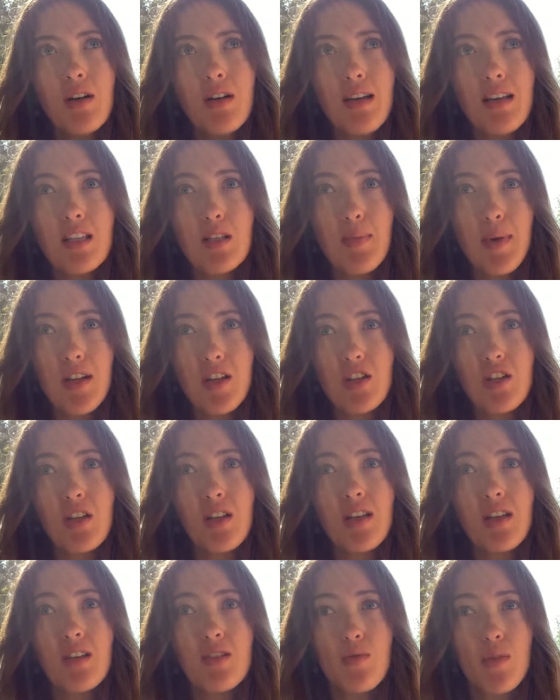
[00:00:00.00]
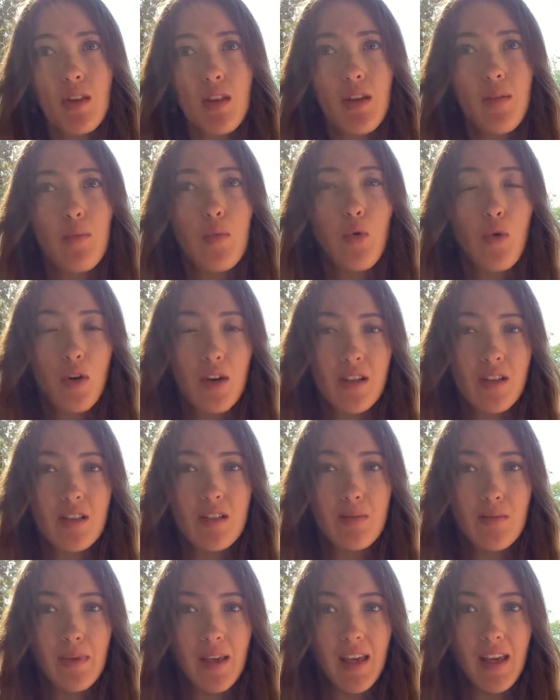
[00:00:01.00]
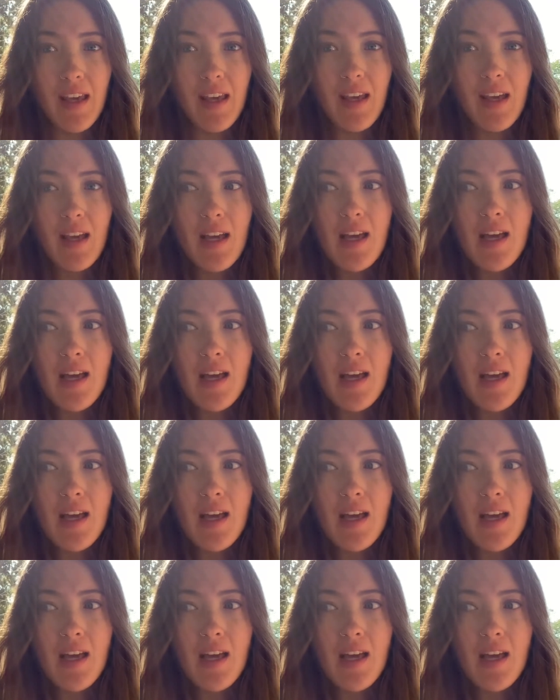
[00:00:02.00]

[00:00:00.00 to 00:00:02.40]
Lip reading: especially is really important to me.